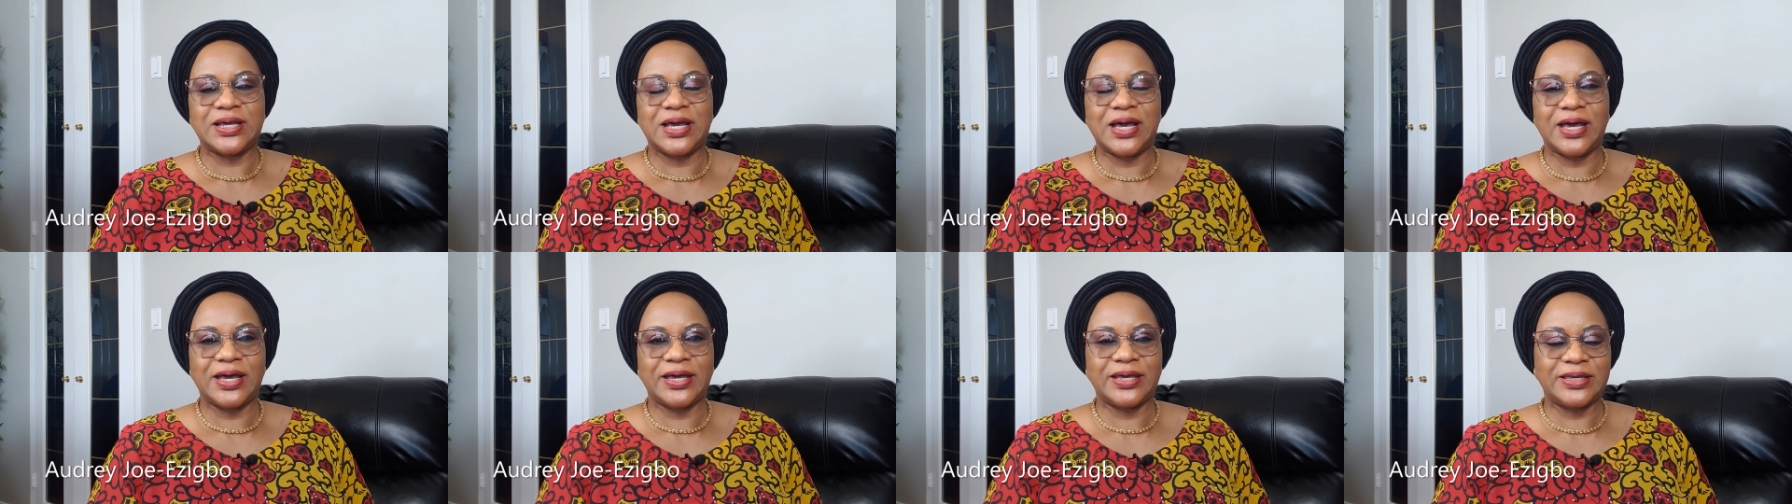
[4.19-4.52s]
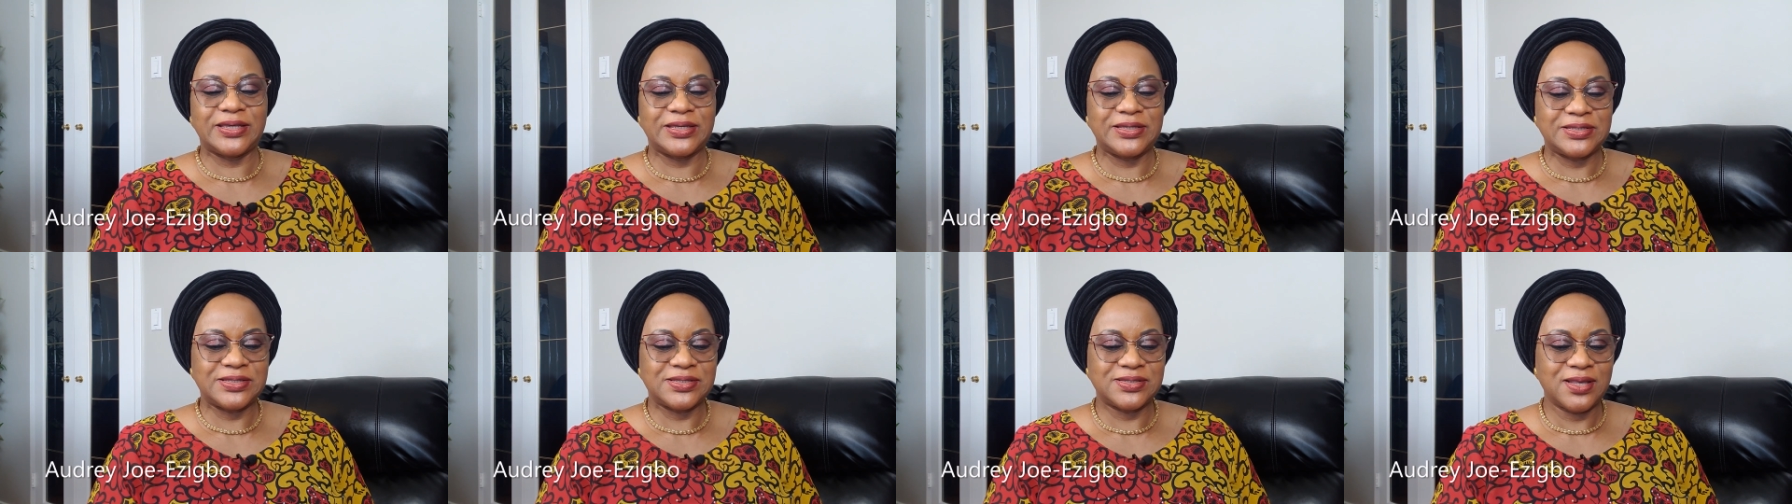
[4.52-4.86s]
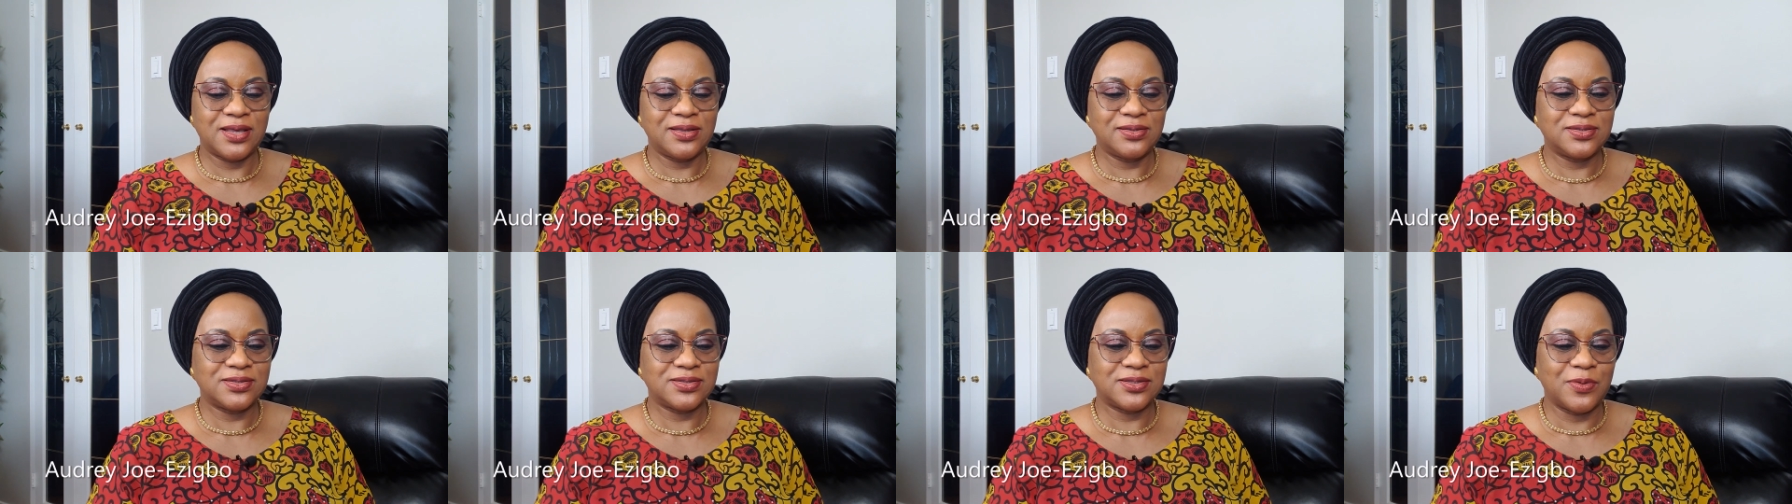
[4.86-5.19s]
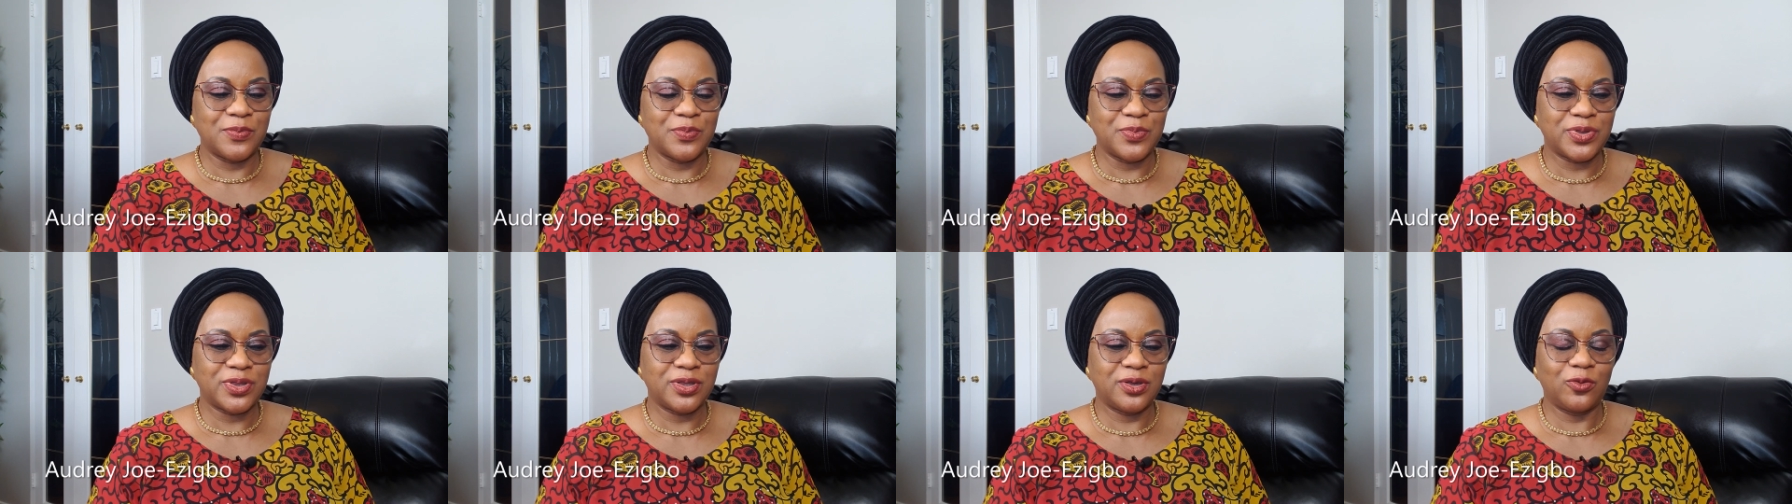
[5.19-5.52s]
I said
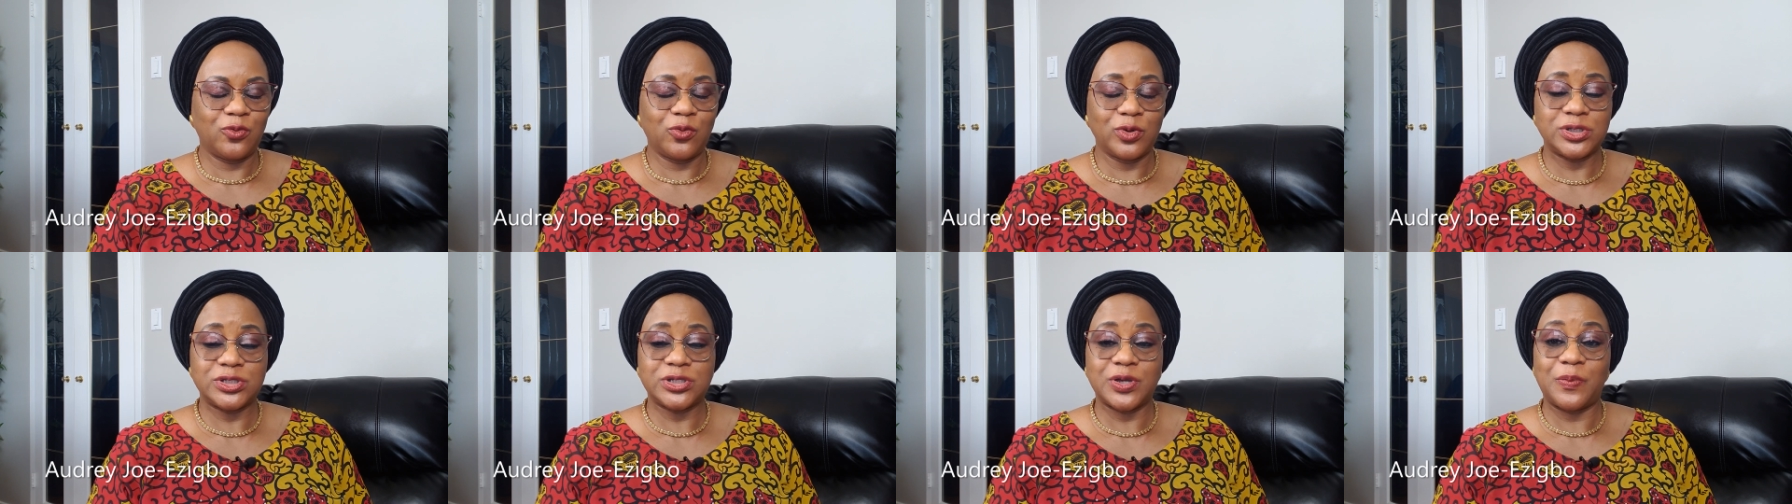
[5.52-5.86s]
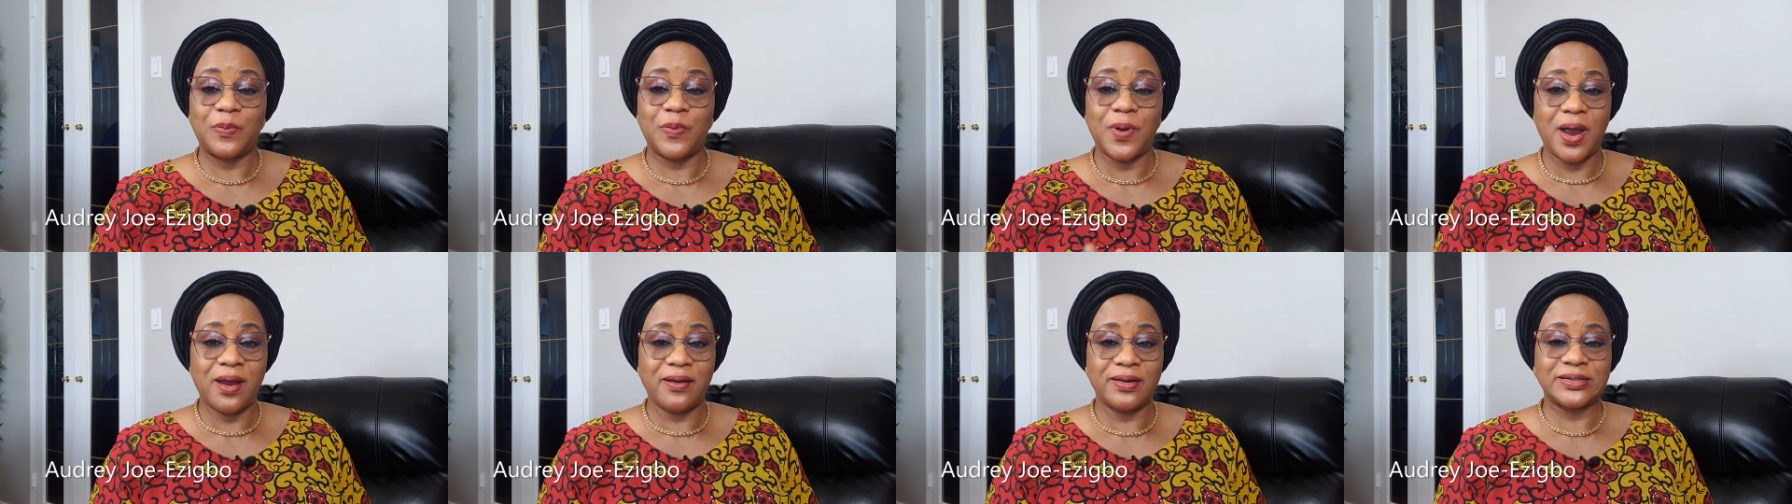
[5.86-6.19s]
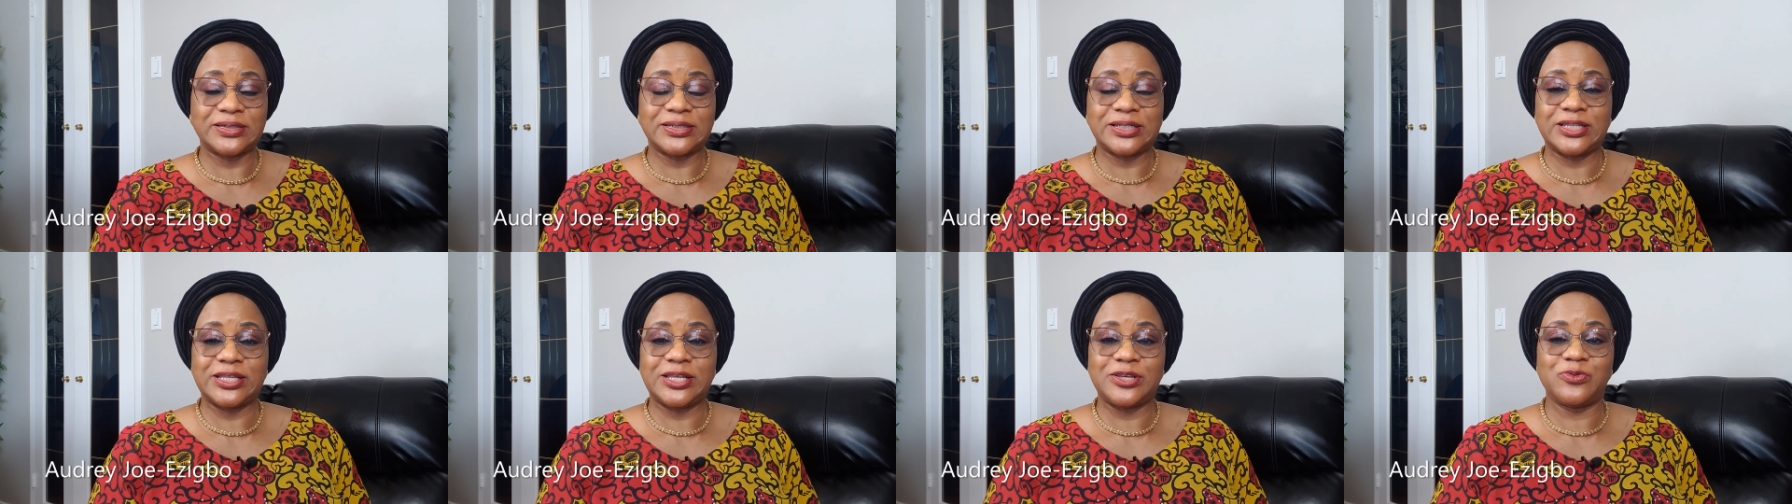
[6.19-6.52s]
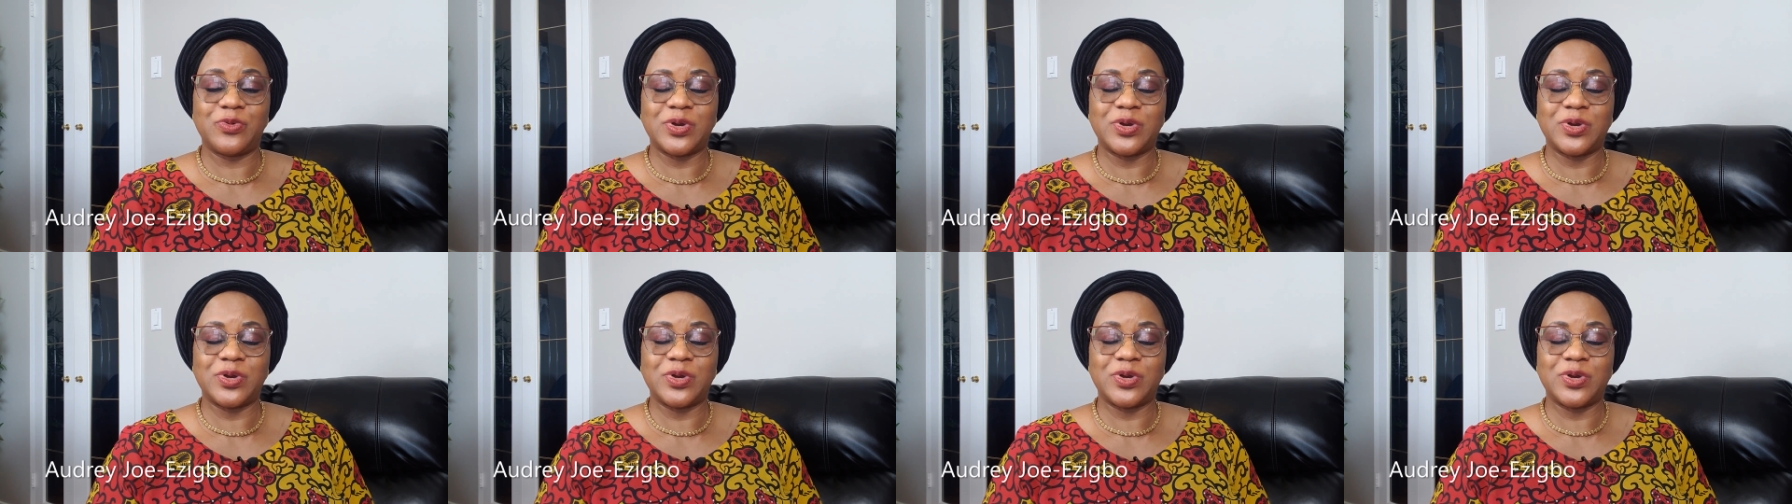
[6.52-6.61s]
something which apparently